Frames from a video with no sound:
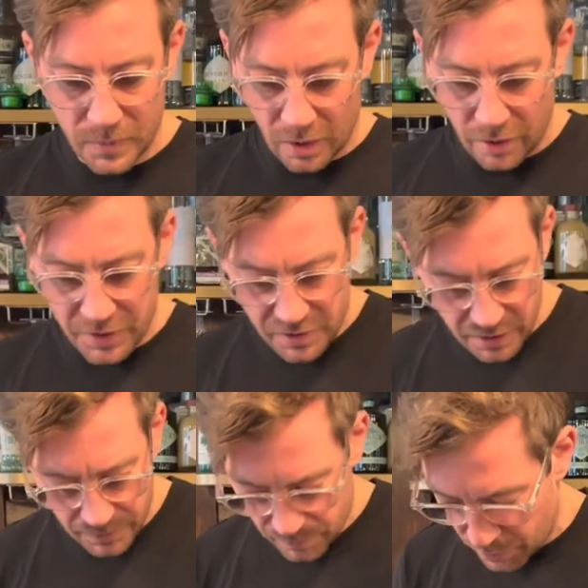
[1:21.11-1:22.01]

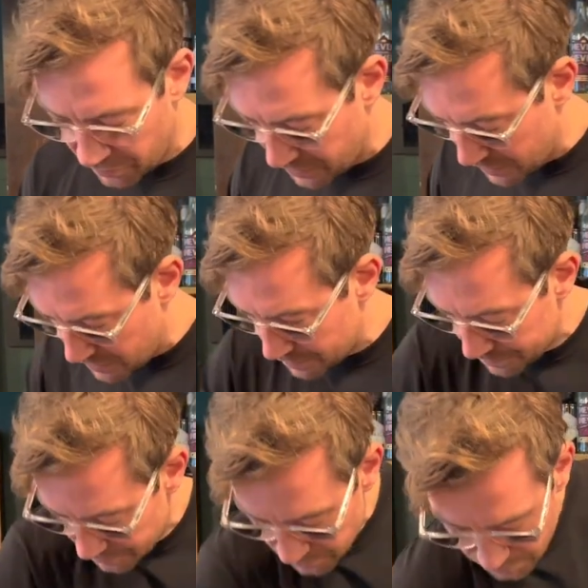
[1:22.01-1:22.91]
obviously, perfect.
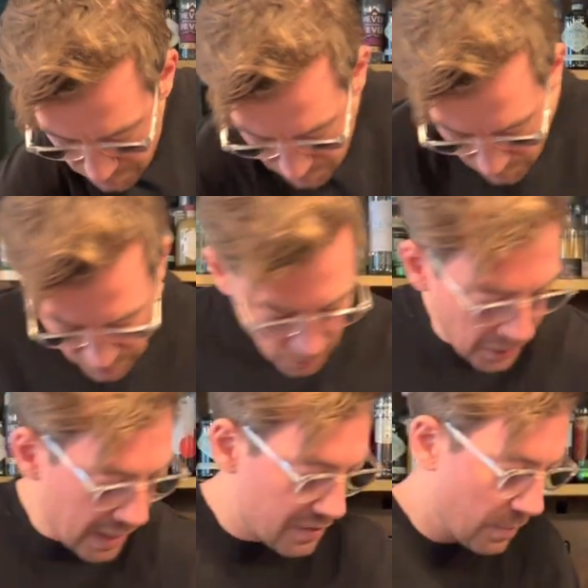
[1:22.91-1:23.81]
We
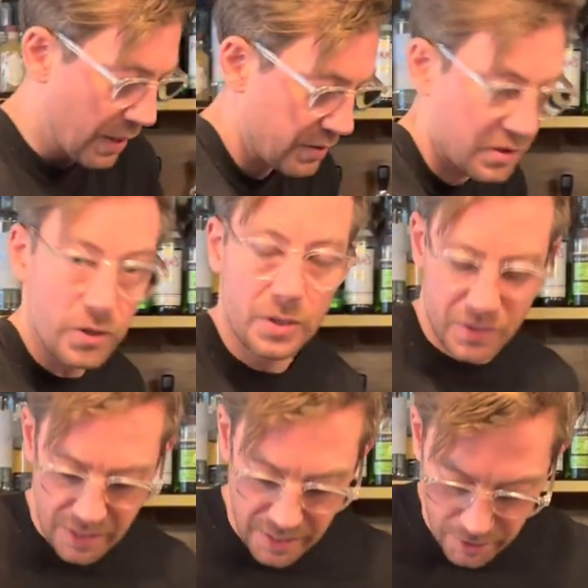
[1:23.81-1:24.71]
add some ice, stir this
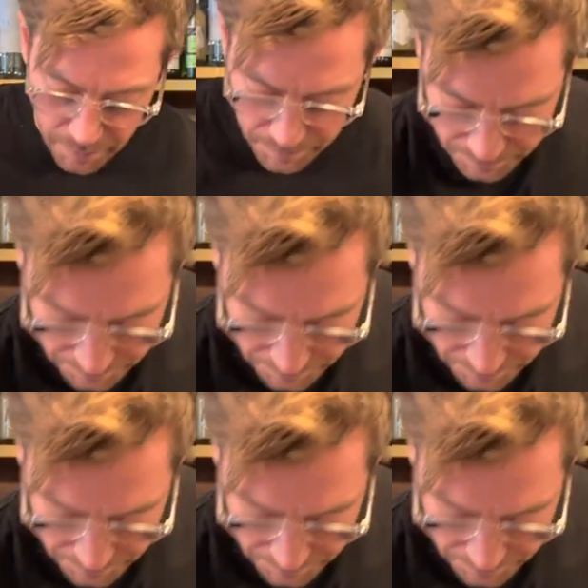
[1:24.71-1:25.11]
guy up.